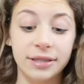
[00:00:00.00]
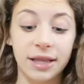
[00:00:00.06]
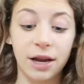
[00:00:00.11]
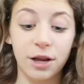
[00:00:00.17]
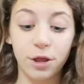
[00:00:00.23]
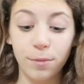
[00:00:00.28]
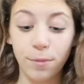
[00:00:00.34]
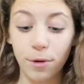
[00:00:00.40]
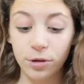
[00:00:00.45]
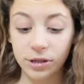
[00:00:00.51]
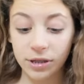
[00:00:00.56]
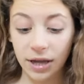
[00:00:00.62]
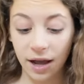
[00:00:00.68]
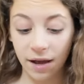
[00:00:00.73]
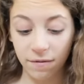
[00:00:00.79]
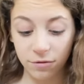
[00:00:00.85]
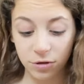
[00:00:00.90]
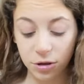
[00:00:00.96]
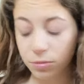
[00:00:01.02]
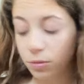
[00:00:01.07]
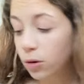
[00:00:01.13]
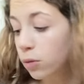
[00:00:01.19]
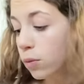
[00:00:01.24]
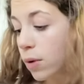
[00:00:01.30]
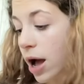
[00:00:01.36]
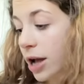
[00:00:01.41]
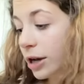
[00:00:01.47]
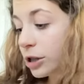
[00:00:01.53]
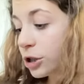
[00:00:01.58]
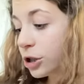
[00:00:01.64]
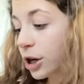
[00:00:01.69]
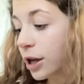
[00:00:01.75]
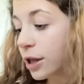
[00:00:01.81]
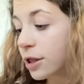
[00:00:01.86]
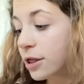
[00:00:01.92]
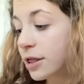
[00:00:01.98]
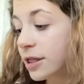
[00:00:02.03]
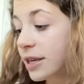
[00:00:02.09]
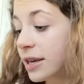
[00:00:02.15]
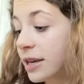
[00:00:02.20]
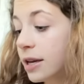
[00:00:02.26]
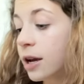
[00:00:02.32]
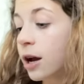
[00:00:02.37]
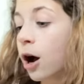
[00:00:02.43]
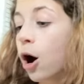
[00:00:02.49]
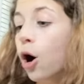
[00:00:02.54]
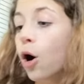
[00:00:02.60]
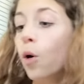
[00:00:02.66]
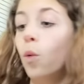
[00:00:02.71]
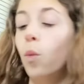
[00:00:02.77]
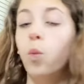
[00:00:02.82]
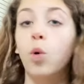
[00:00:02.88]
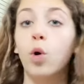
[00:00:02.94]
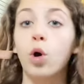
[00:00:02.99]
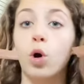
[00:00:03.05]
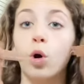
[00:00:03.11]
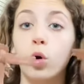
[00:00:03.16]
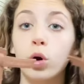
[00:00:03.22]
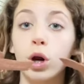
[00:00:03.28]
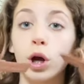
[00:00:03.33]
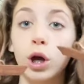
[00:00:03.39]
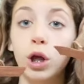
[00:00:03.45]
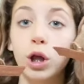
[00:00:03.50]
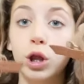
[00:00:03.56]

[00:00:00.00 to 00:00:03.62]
They're the most comfortable wedge in the world.